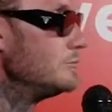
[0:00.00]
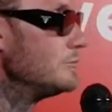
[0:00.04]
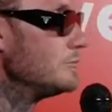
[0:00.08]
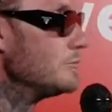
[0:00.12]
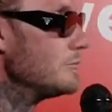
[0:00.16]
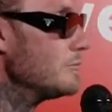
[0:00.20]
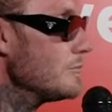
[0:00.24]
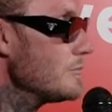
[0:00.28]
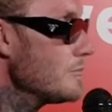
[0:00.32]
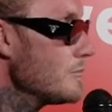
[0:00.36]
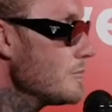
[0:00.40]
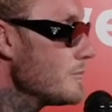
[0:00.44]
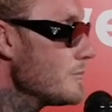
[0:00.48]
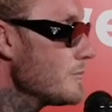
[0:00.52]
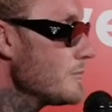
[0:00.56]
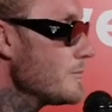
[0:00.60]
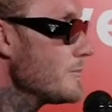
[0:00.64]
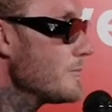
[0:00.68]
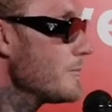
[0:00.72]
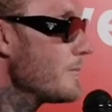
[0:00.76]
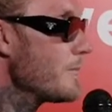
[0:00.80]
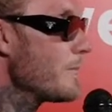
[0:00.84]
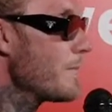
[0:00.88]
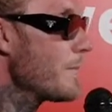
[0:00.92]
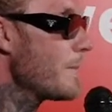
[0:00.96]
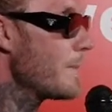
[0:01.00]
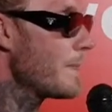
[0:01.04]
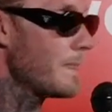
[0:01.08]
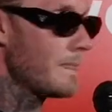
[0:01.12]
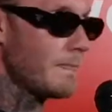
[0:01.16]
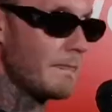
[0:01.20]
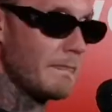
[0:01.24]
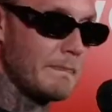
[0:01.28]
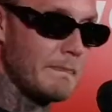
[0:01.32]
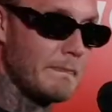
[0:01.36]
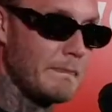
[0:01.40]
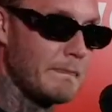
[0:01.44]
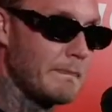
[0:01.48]

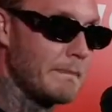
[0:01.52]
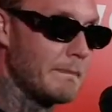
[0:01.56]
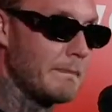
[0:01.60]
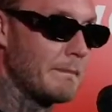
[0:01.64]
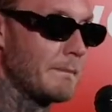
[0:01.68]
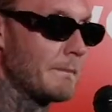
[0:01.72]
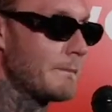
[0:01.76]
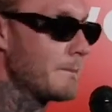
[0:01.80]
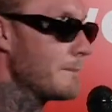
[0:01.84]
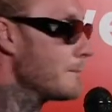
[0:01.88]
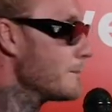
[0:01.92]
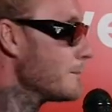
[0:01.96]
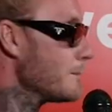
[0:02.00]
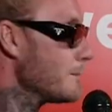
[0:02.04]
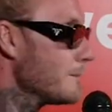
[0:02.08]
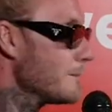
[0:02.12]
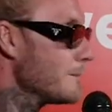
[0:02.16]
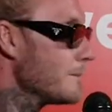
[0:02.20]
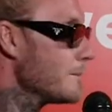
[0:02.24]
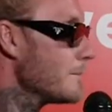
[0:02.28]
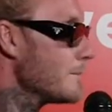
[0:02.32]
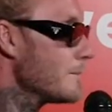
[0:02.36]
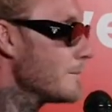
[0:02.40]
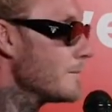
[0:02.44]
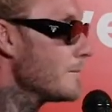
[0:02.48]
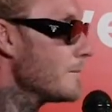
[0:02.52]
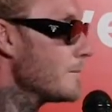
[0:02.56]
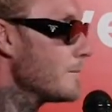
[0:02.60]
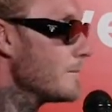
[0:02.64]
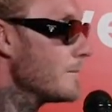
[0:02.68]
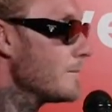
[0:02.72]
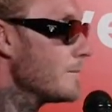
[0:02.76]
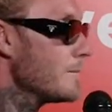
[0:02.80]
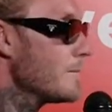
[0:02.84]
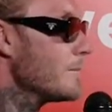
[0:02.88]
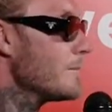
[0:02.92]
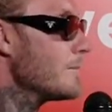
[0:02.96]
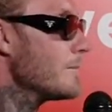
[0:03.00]

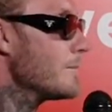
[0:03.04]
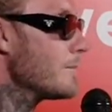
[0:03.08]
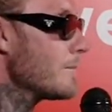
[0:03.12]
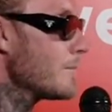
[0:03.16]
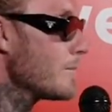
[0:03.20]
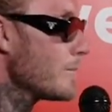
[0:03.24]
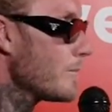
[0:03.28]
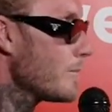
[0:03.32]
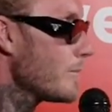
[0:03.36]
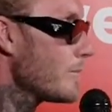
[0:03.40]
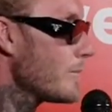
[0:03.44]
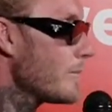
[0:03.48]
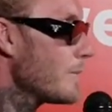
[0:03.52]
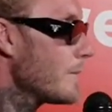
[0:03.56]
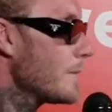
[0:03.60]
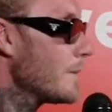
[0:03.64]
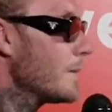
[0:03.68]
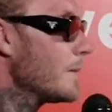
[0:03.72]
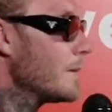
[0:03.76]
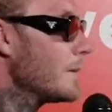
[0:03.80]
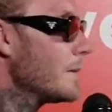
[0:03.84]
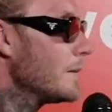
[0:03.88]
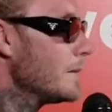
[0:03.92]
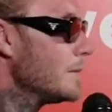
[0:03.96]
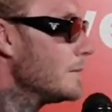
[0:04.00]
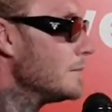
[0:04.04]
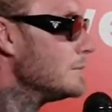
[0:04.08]
[no speech]